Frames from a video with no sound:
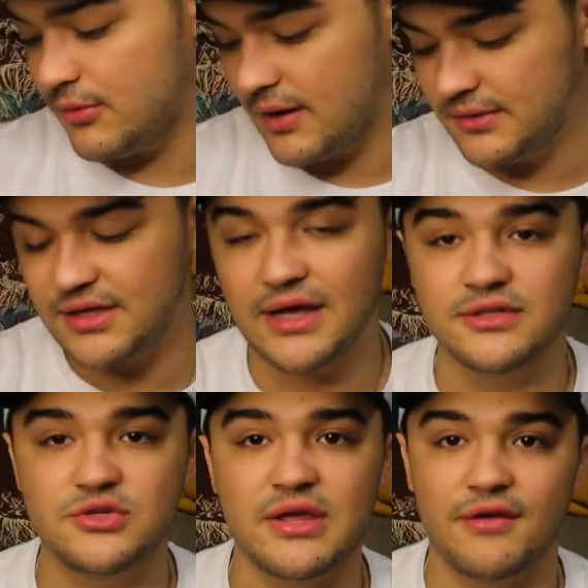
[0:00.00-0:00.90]
Probably
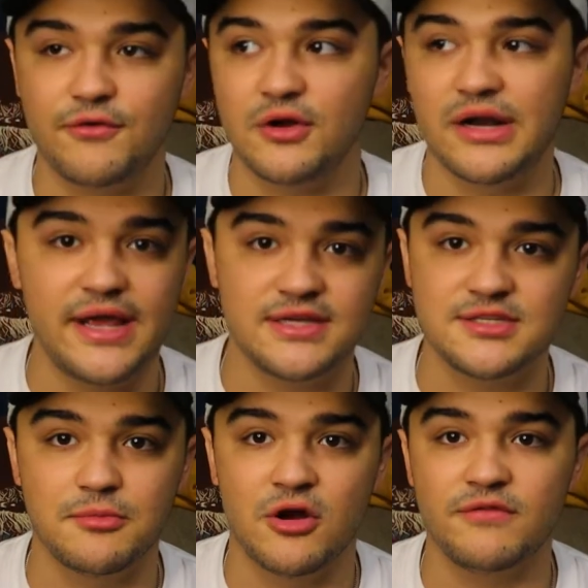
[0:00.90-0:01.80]
I'll do that for an
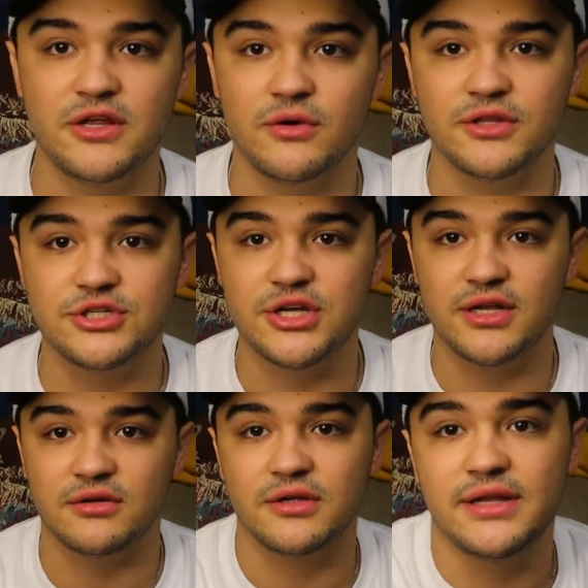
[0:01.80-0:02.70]
ASMR video on the
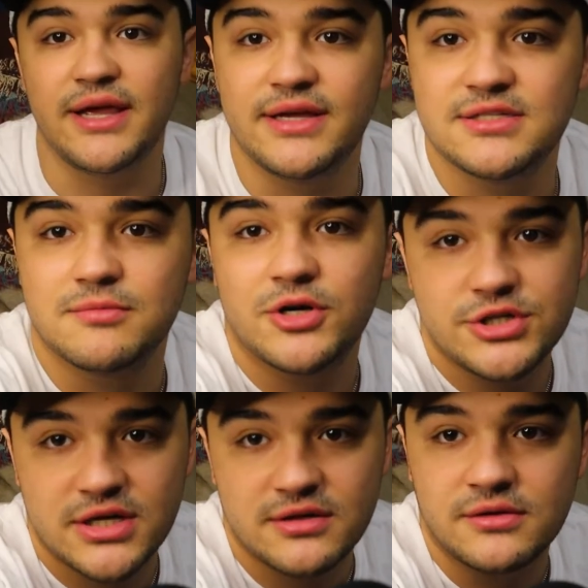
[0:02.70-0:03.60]
channel, on ASMR
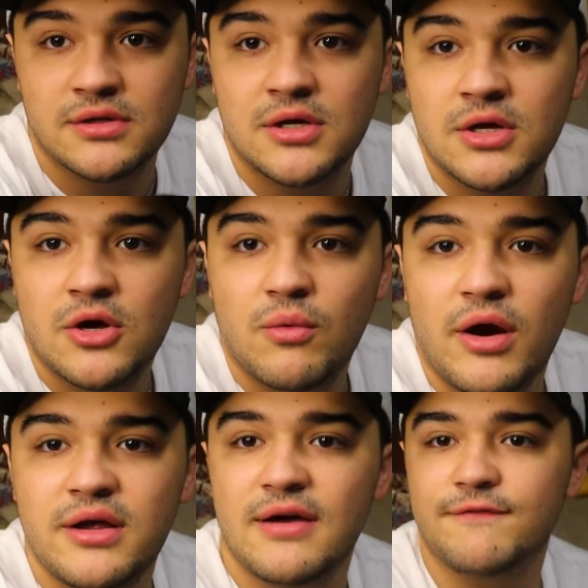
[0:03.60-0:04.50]
channel.
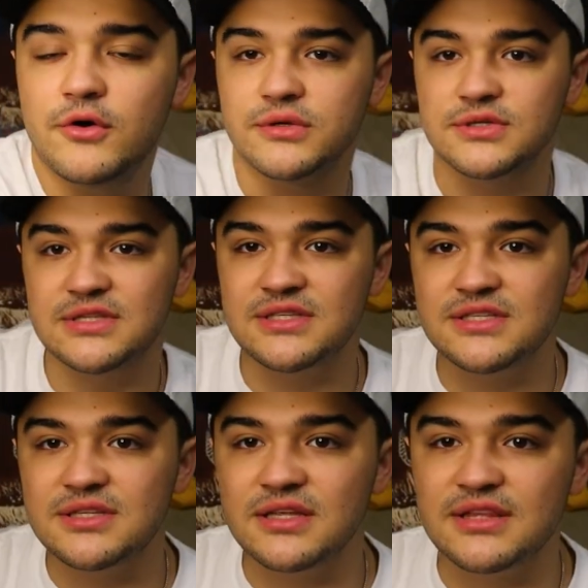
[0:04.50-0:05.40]
Why are you not focused?
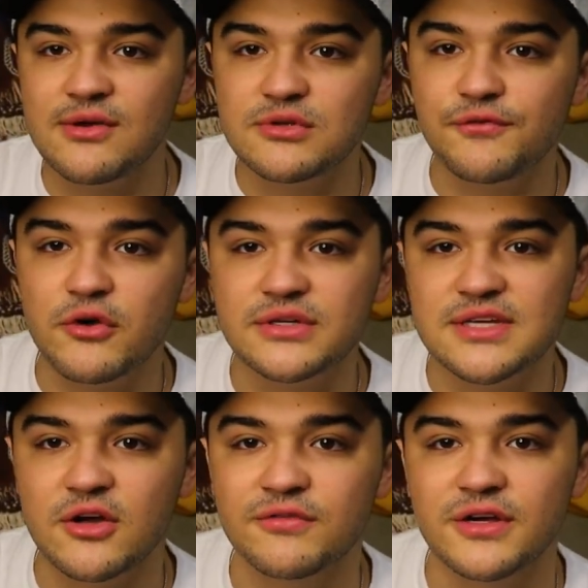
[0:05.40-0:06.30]
The thing was
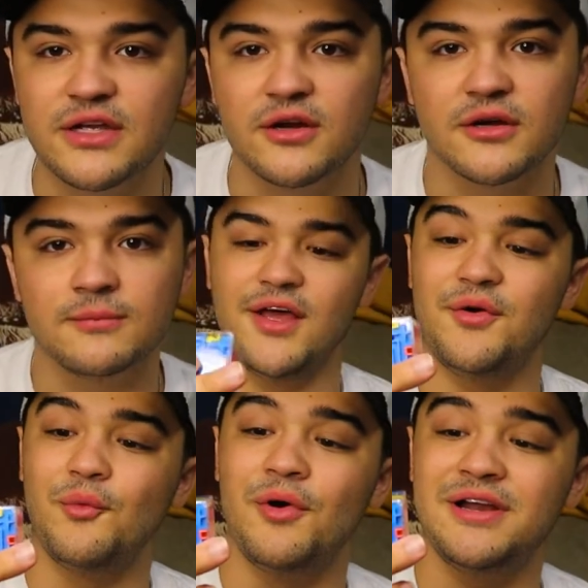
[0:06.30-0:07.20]
focusing over here.
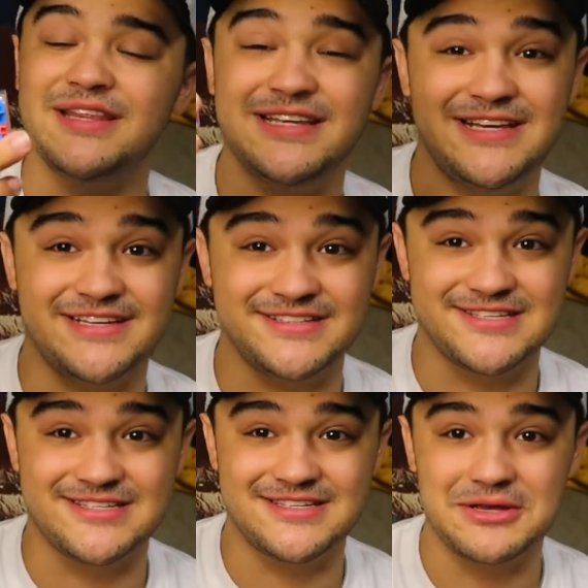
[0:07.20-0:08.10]
One of
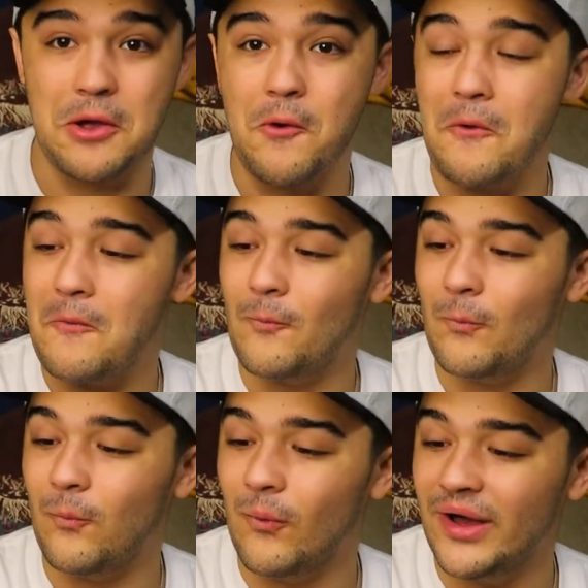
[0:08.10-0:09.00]
these.
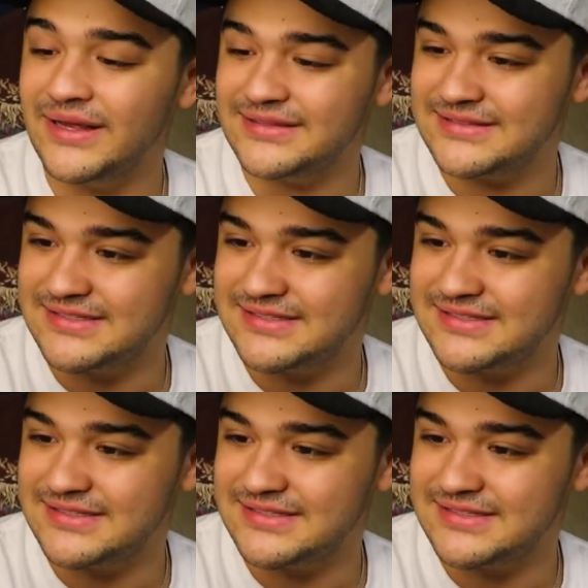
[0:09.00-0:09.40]
What?